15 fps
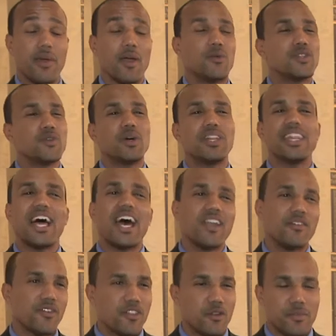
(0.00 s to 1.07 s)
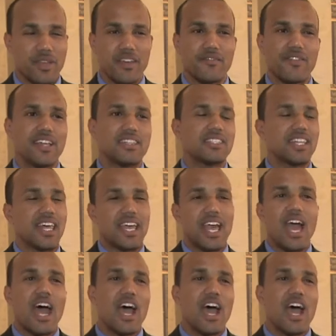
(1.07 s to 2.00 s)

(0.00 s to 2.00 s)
And we do a lot of other big events like